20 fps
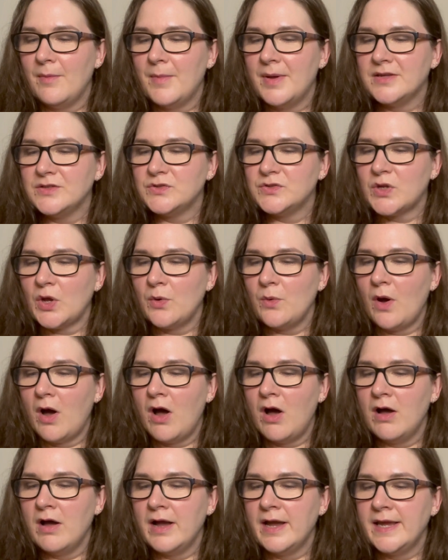So
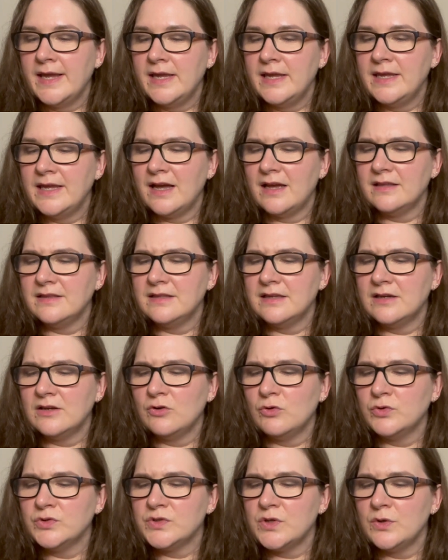I
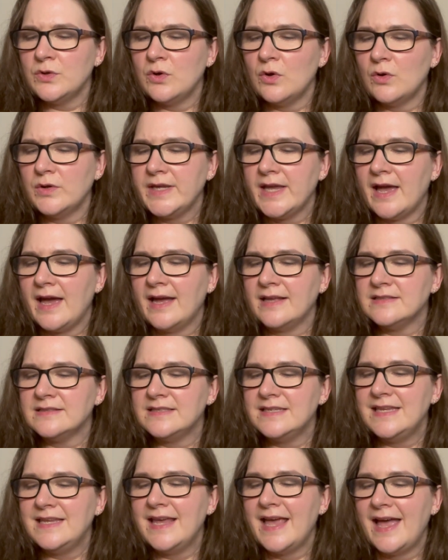also got, yeah,
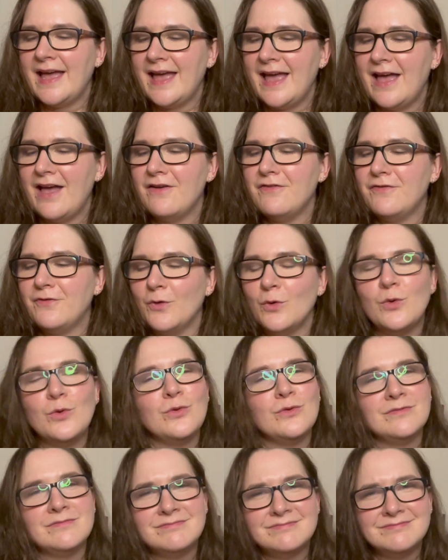anti-hair
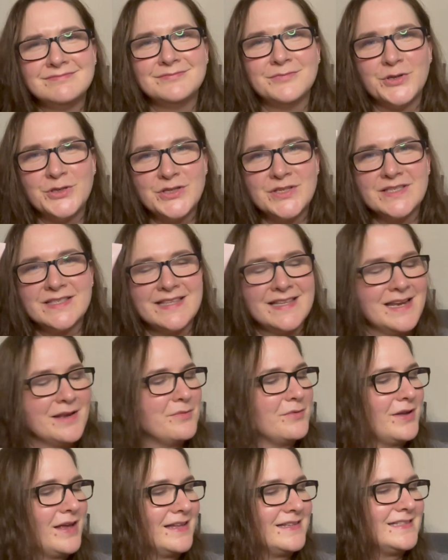fall, which is the
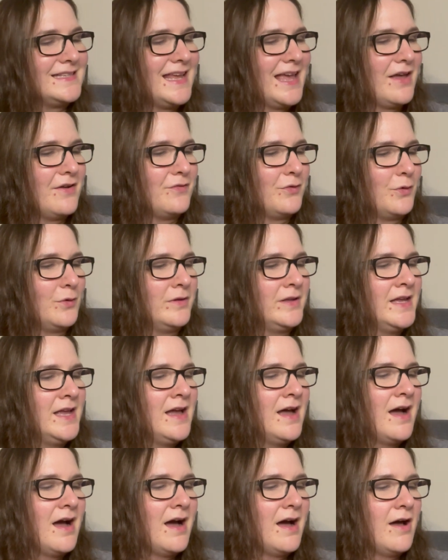name of it, anti-hair fall.
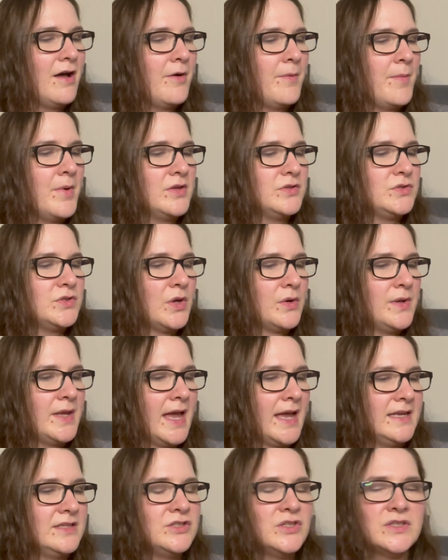So
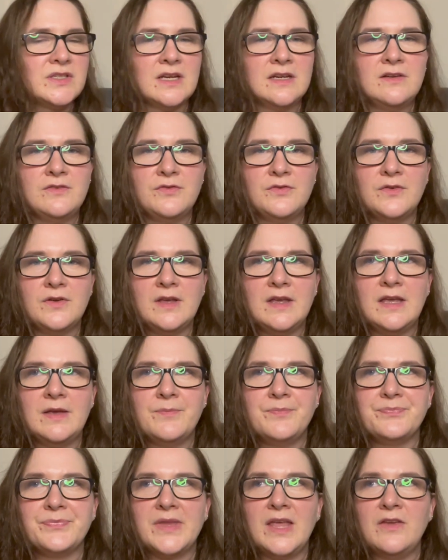yeah, it just kind of,
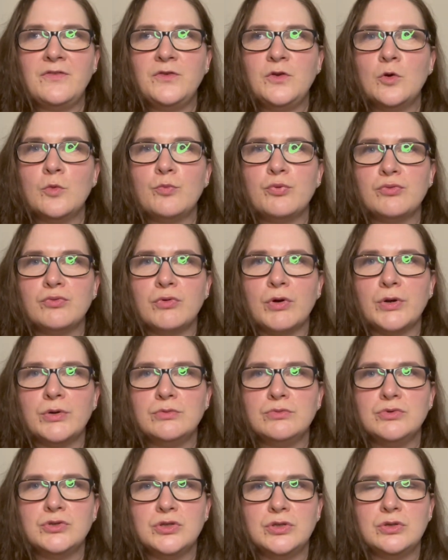if you're
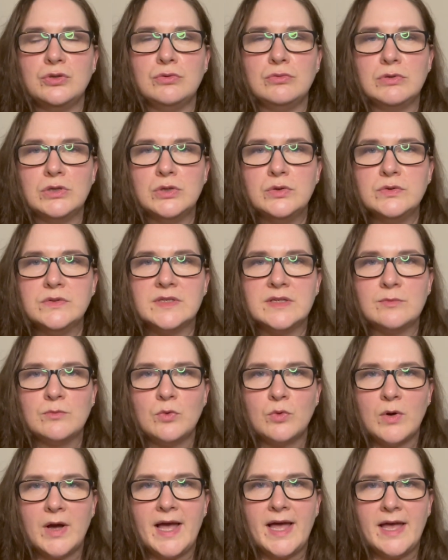prone to losing
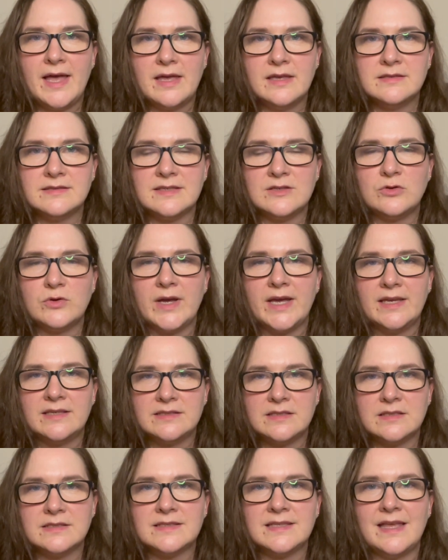more hairs and your hair
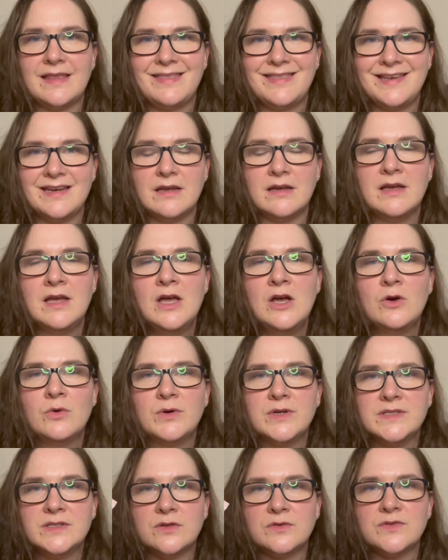starts to get thinner,
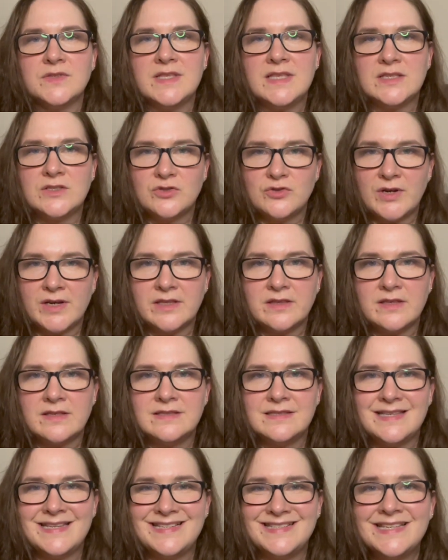whereas obviously this
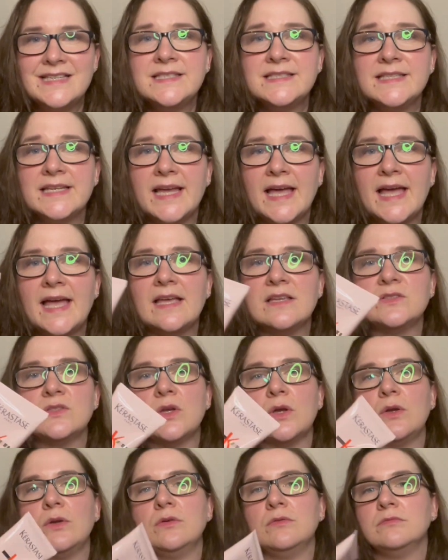strengthens the existing hair
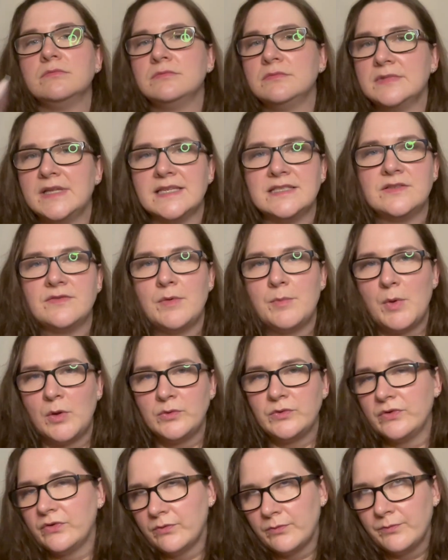so less of it
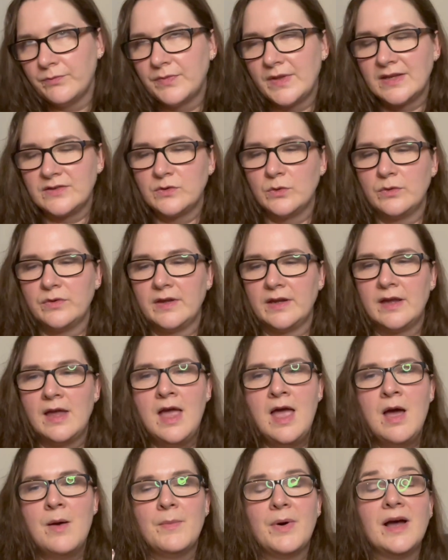molts, that sort of thing.
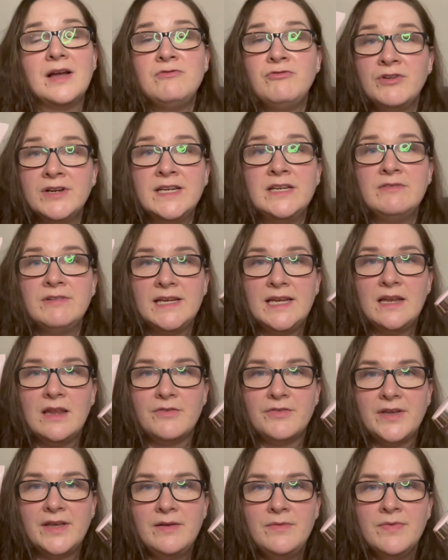But I really, really
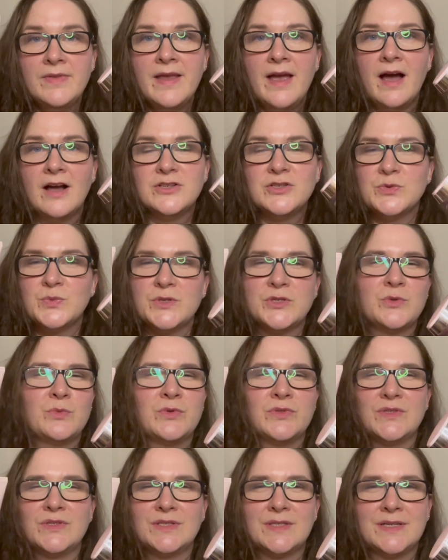love it. I just wish it
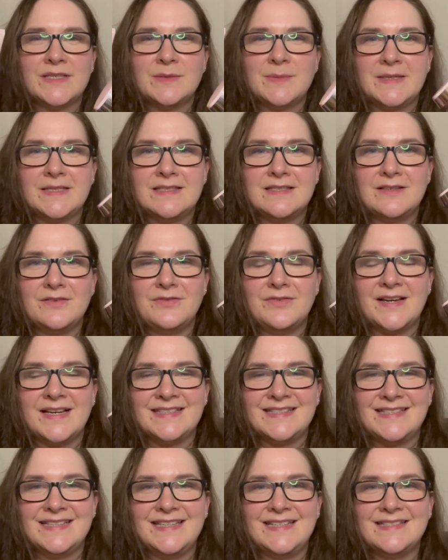wasn't so expensive
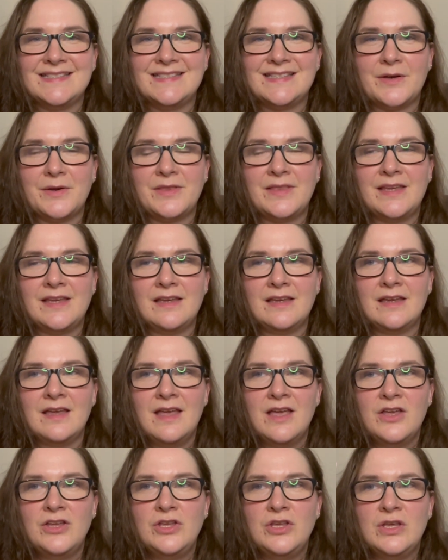as it is. So I think
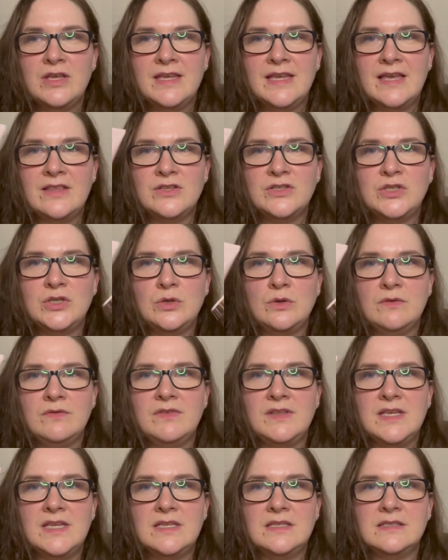you can get the two of
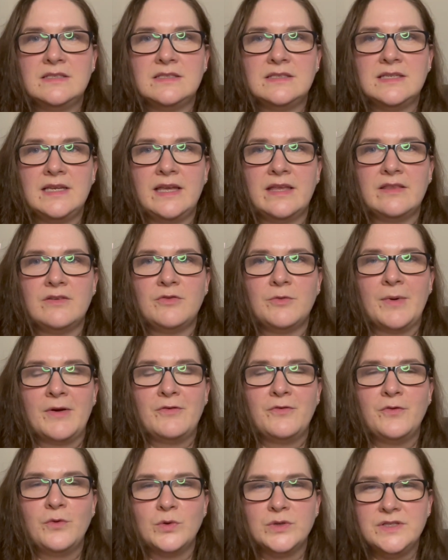these together for
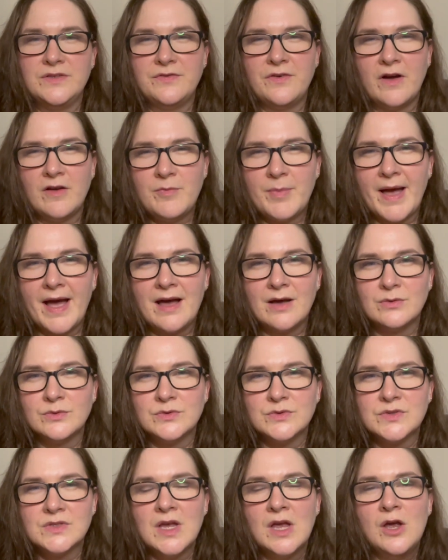about
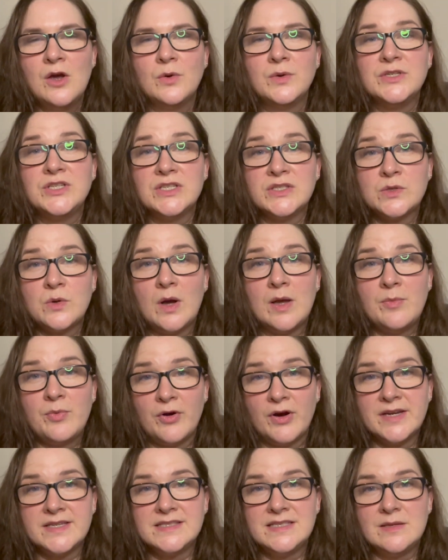£45, which is quite
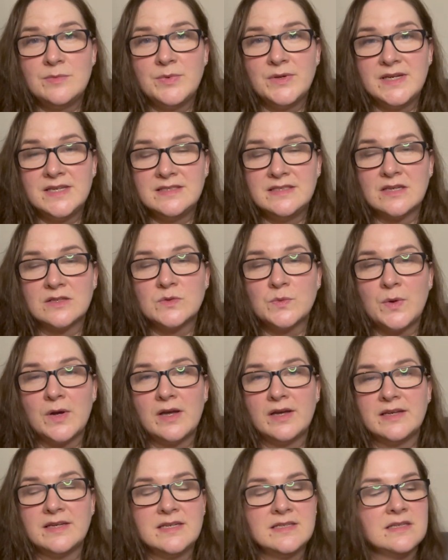pricey, but it does
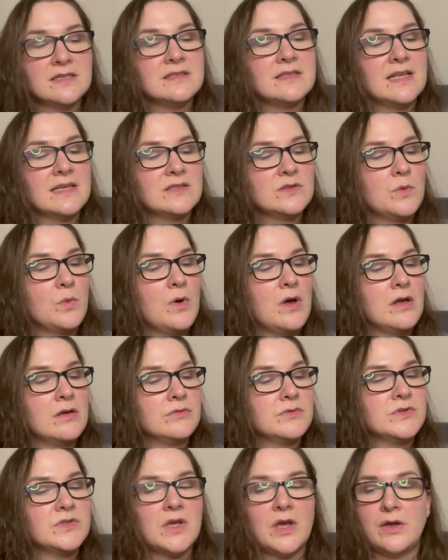work and it does last a
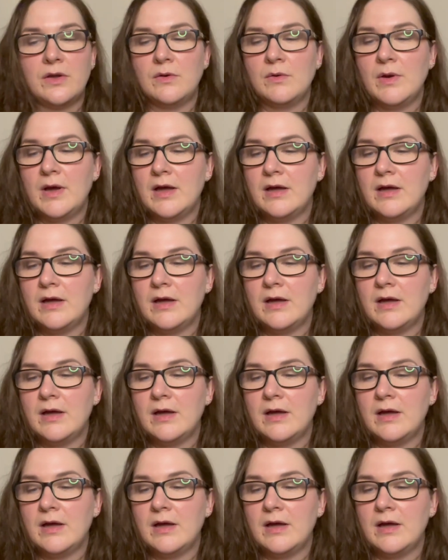while. So